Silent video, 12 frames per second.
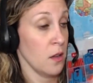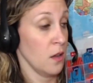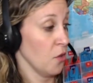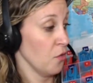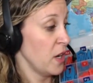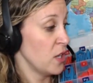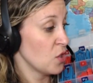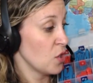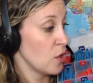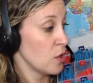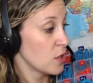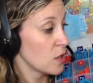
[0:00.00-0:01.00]

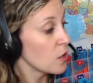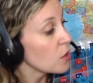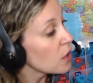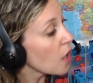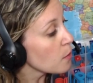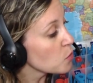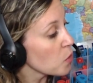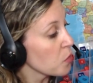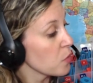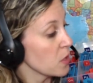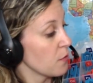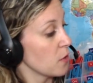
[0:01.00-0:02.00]
erasers. It comes with
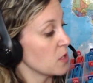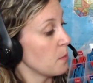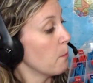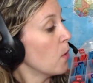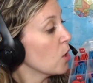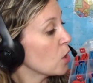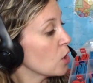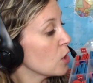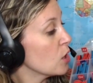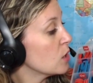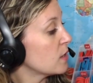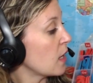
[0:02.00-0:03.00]
three different
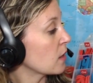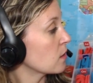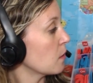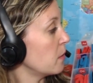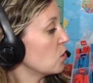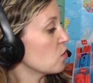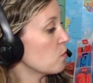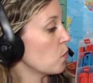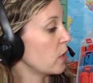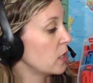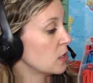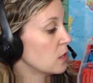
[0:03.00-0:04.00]
markers, exclamation
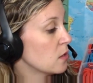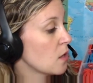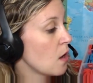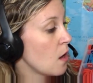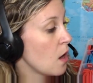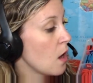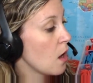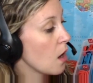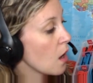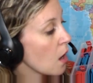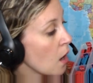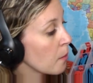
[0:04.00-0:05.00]
points,
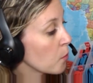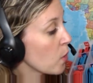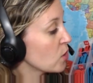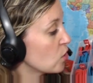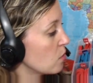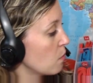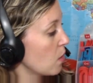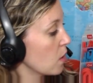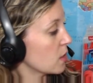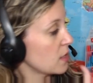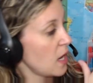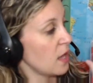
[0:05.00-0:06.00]
um, question
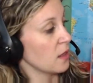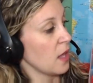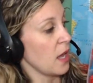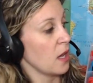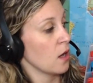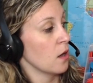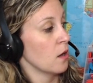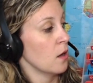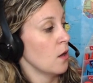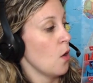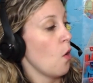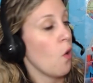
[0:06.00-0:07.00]
marks, and like
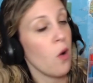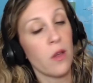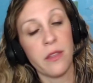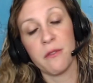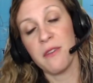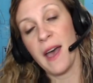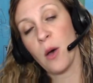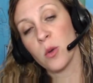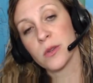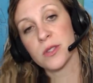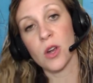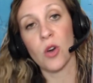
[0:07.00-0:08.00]
all the
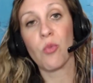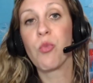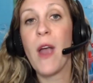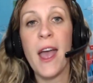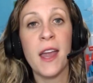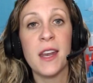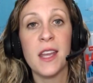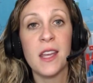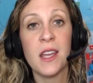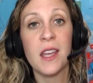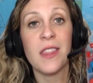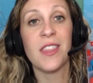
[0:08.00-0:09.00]
vowels are red,
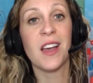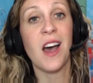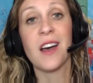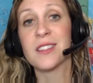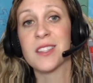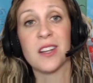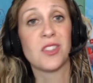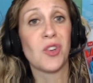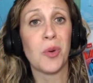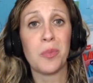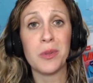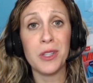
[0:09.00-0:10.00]
the consonants
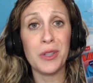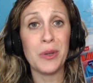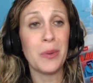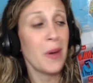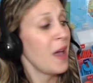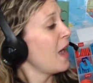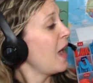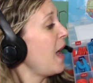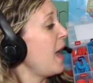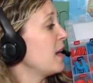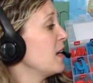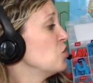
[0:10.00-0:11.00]
are blue,
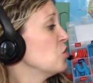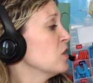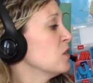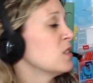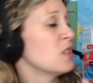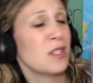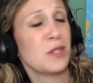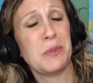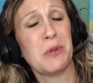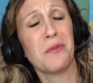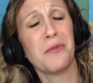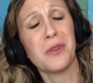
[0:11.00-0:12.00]
and I just, it's
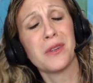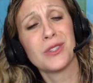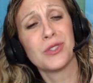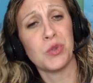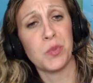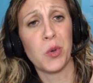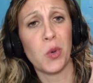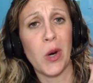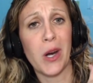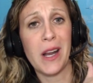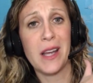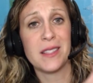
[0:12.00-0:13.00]
beautiful. It's super
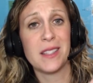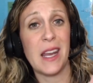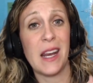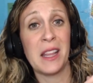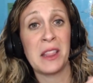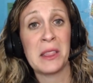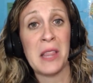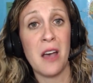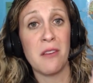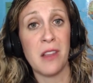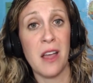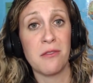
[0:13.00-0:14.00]
organized, and I
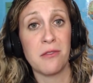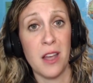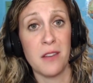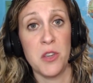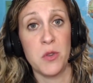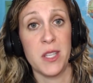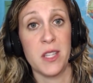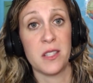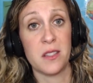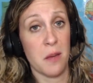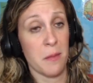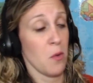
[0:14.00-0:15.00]
love, love, love using
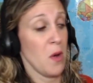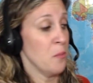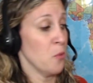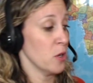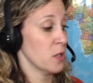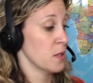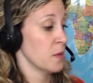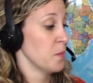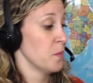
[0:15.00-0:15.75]
this on my whiteboards.